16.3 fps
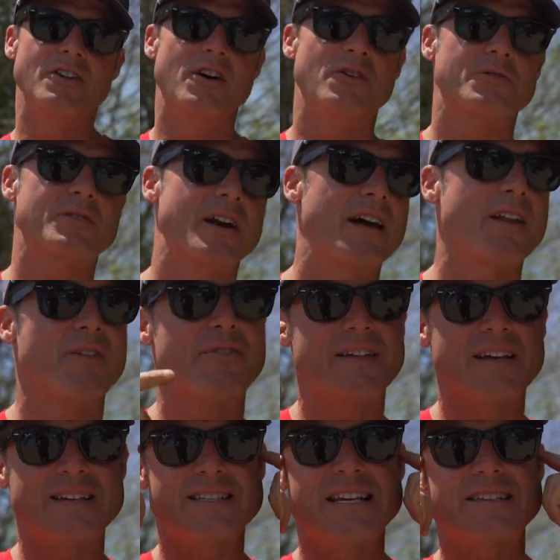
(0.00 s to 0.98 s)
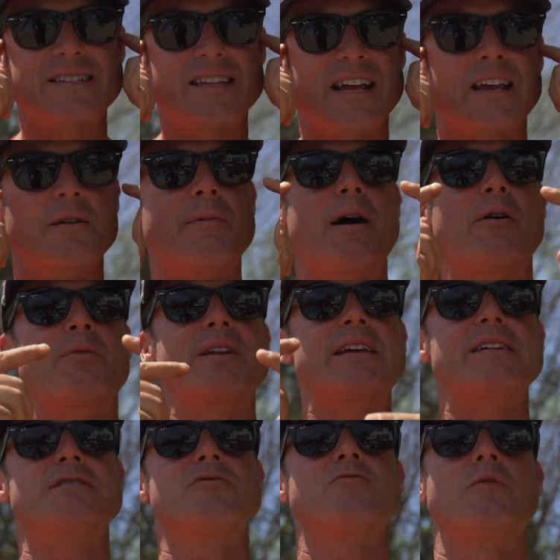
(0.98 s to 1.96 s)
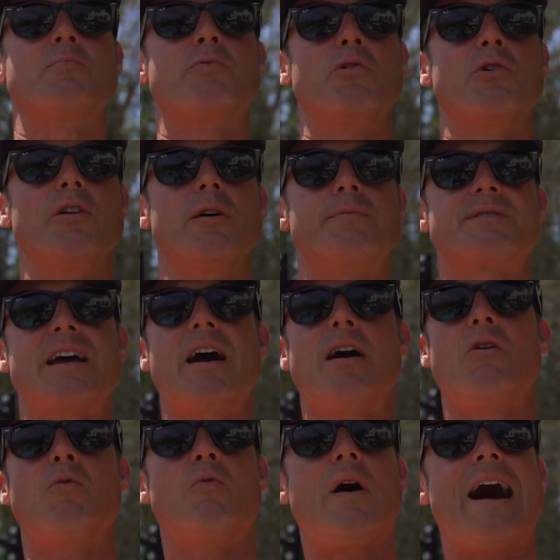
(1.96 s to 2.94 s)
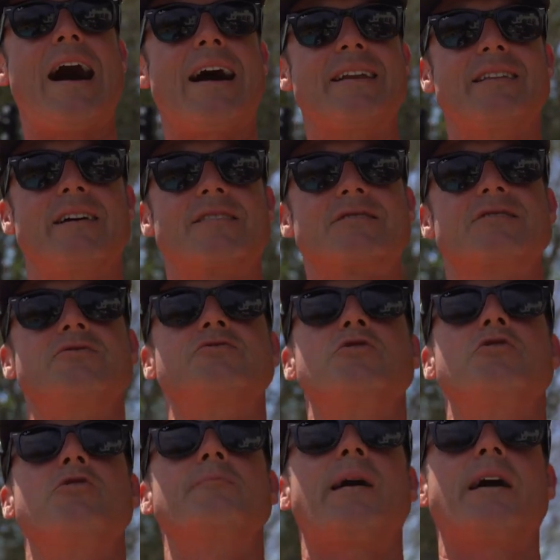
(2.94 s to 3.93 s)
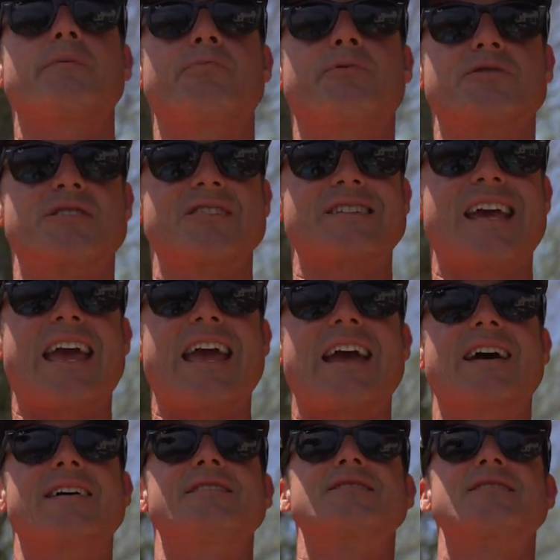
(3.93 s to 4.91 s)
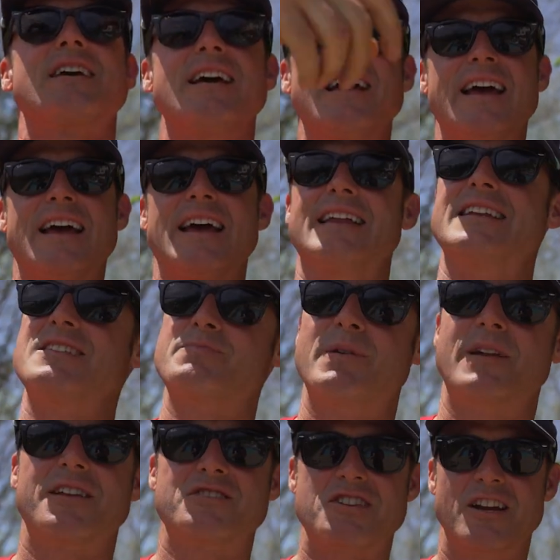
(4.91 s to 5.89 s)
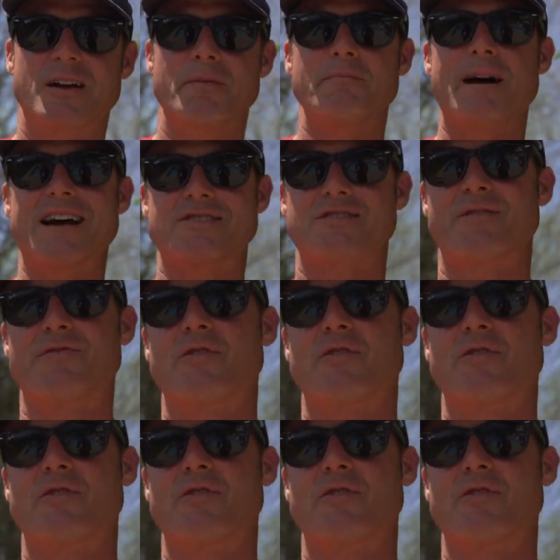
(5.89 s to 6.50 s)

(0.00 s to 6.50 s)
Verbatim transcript: know, kind of things he's thinking about when he's doing pull ups, how wide he likes to do them, how he puts his hands. And he's been a chin up master